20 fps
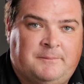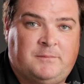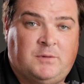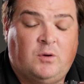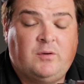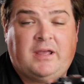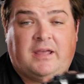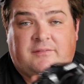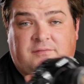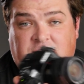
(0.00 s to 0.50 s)

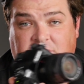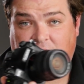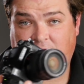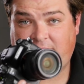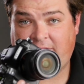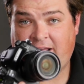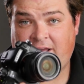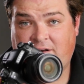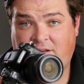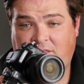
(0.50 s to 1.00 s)
Okay, so
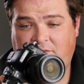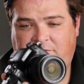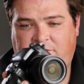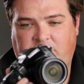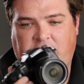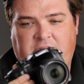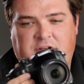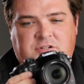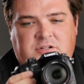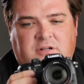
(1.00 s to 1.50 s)
now to the
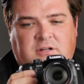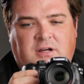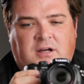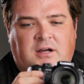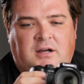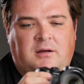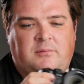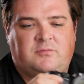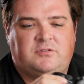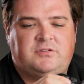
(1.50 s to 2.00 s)
footage.
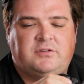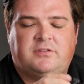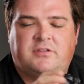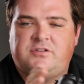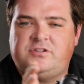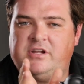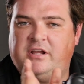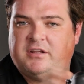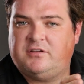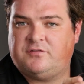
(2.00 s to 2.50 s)
We took
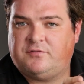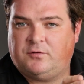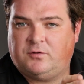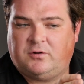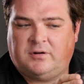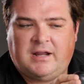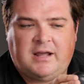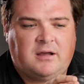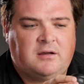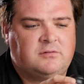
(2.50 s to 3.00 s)
the
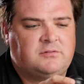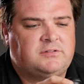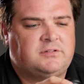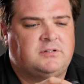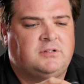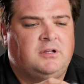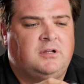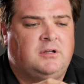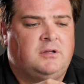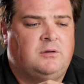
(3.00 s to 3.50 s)
GH4 out.
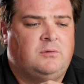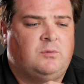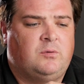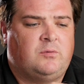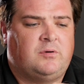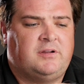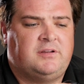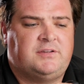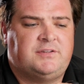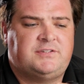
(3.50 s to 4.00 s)
We
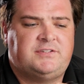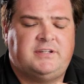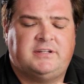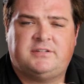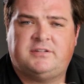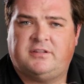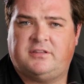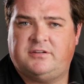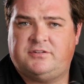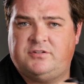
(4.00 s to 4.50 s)
wanted to
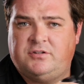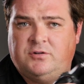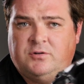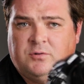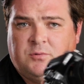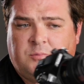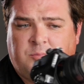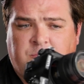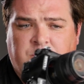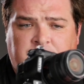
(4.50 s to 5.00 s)
stick to the
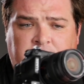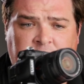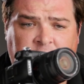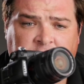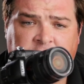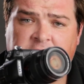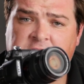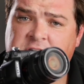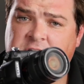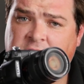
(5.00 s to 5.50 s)
2
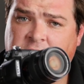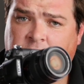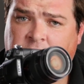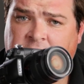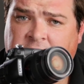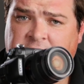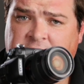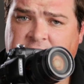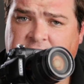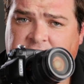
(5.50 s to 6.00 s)
professionally
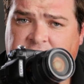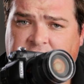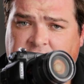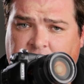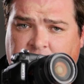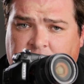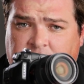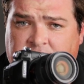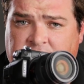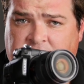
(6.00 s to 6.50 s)
oriented
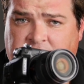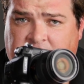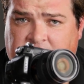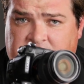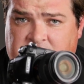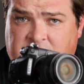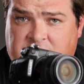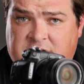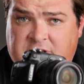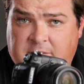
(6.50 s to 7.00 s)
zooms
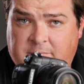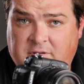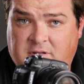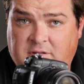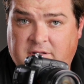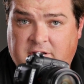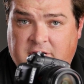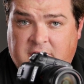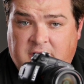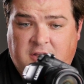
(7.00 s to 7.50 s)
that you're
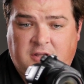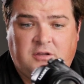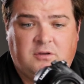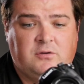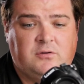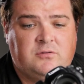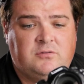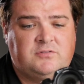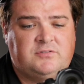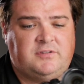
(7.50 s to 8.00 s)
typically going to
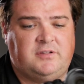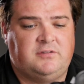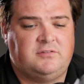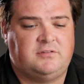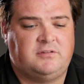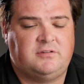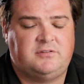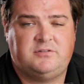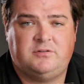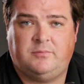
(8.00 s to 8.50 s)
use.
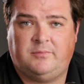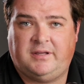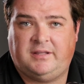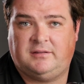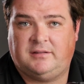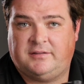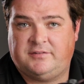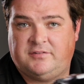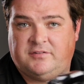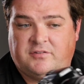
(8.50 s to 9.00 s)
These are the 2
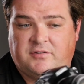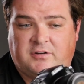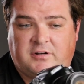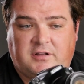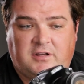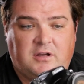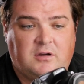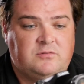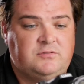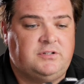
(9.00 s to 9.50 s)
main lenses you're going
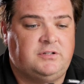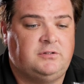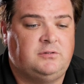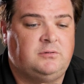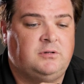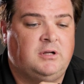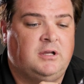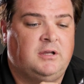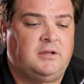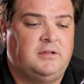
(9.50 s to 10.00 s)
to go
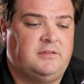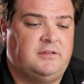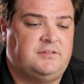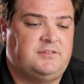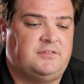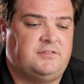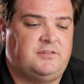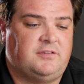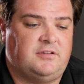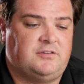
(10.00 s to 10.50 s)
to.
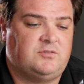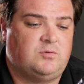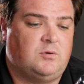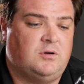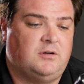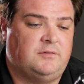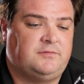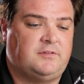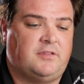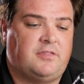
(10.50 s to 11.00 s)
This is the
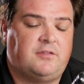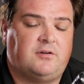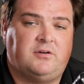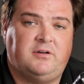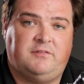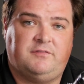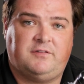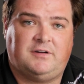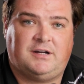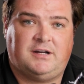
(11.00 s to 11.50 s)
12 to
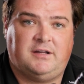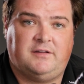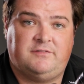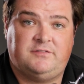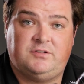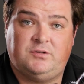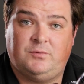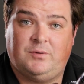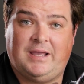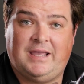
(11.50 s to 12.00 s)
35
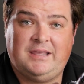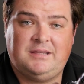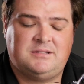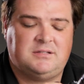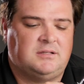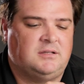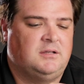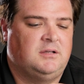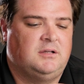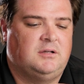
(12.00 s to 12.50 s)
to 8.